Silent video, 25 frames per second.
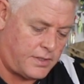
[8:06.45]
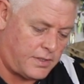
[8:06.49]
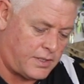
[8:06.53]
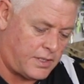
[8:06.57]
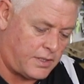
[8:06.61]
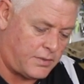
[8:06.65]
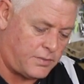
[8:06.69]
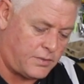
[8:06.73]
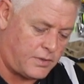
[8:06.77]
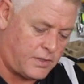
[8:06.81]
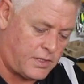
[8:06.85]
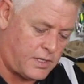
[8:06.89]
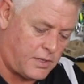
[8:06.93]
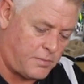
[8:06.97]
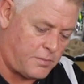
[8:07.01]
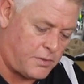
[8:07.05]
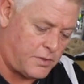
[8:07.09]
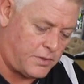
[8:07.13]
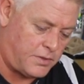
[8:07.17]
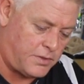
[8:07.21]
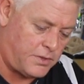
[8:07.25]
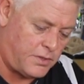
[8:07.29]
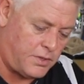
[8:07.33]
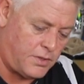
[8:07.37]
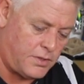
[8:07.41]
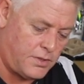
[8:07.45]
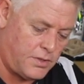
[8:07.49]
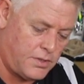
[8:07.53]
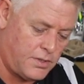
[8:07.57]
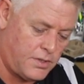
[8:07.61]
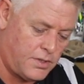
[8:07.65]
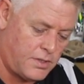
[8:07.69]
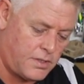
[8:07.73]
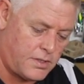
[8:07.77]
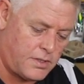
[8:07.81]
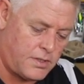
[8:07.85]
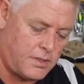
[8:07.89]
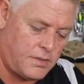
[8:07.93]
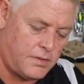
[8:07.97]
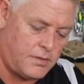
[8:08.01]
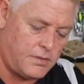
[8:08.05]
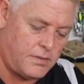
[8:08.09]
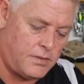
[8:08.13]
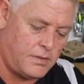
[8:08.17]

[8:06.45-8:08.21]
That will clip onto your hook